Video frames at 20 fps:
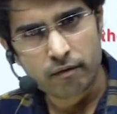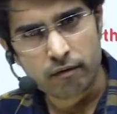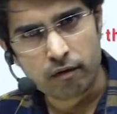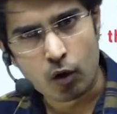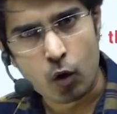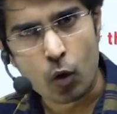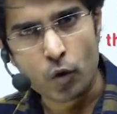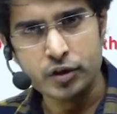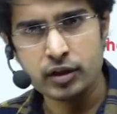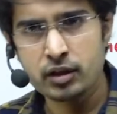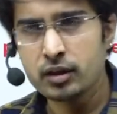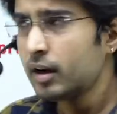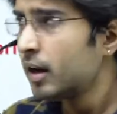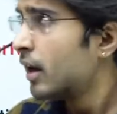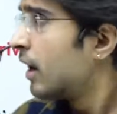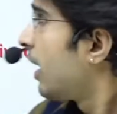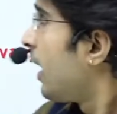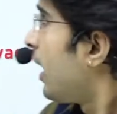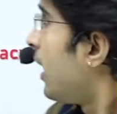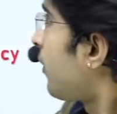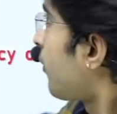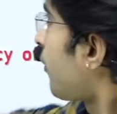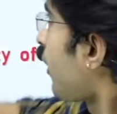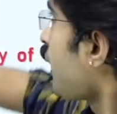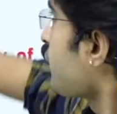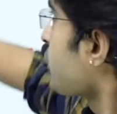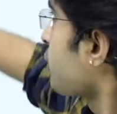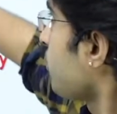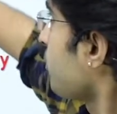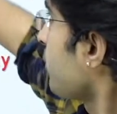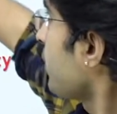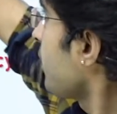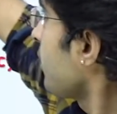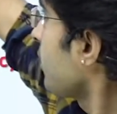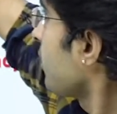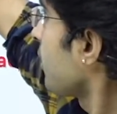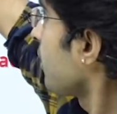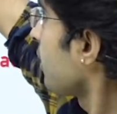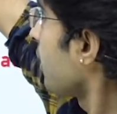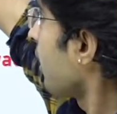forgotten and right
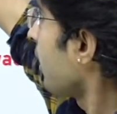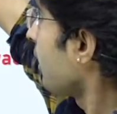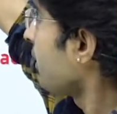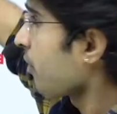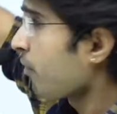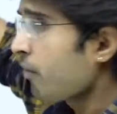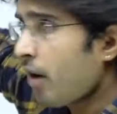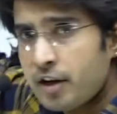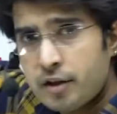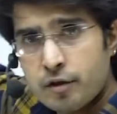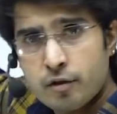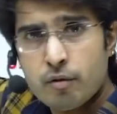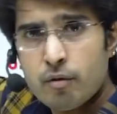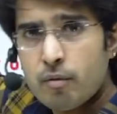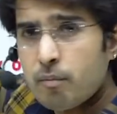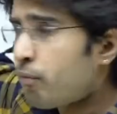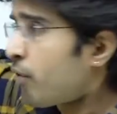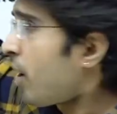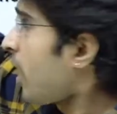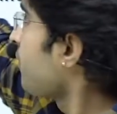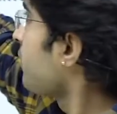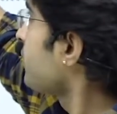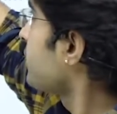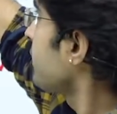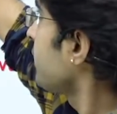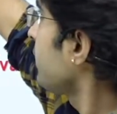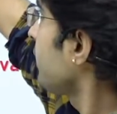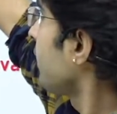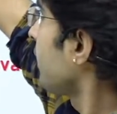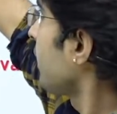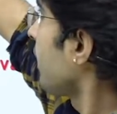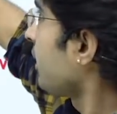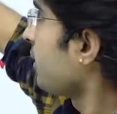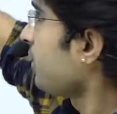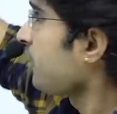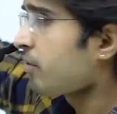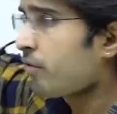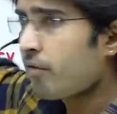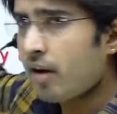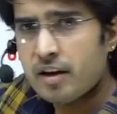to privacy.
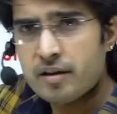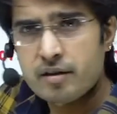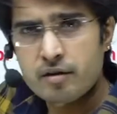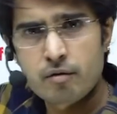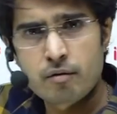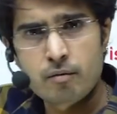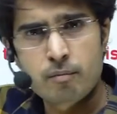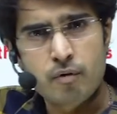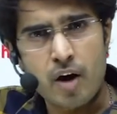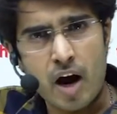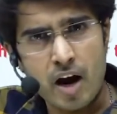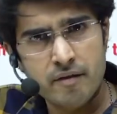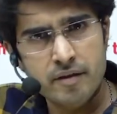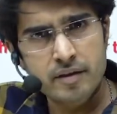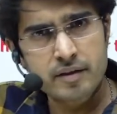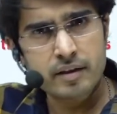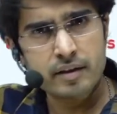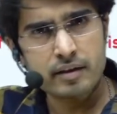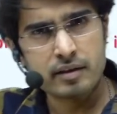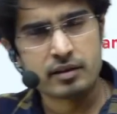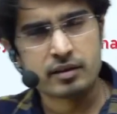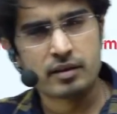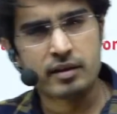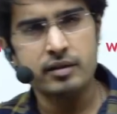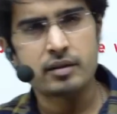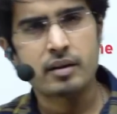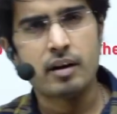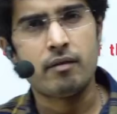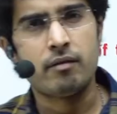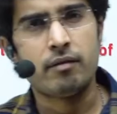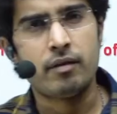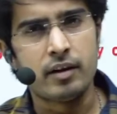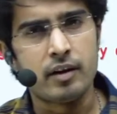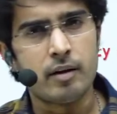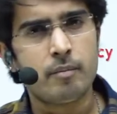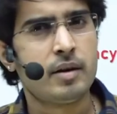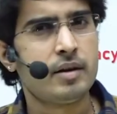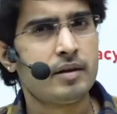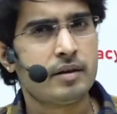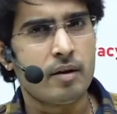And this right to privacy, this is a
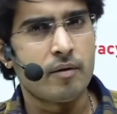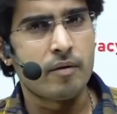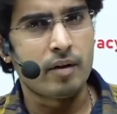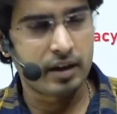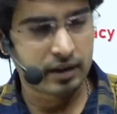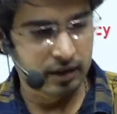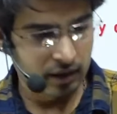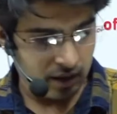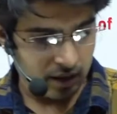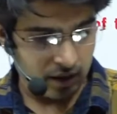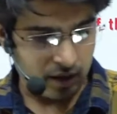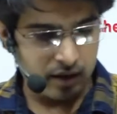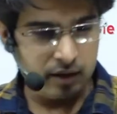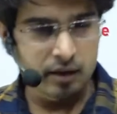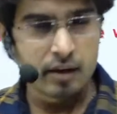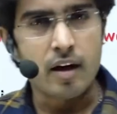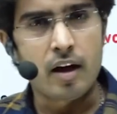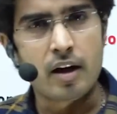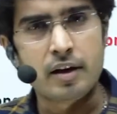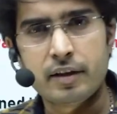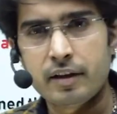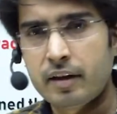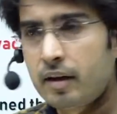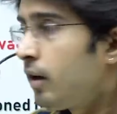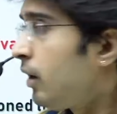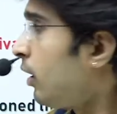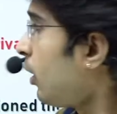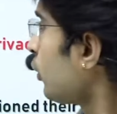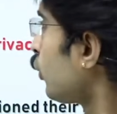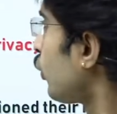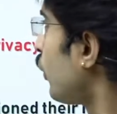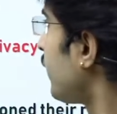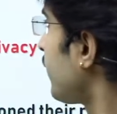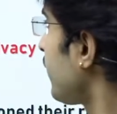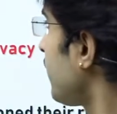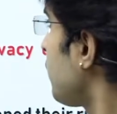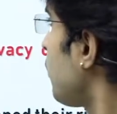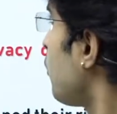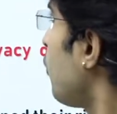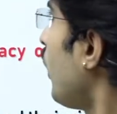fundamental right under Article
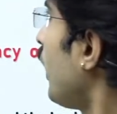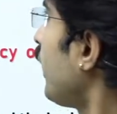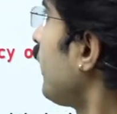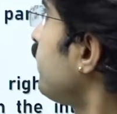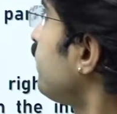21.